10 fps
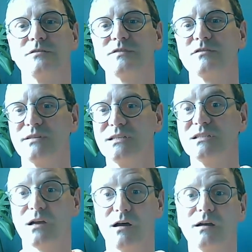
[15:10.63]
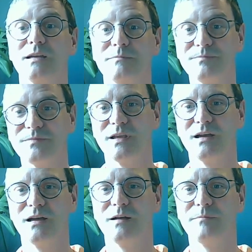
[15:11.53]
of screen time.
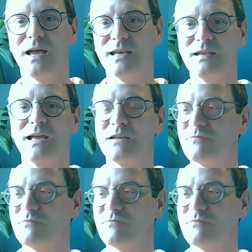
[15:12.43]
And it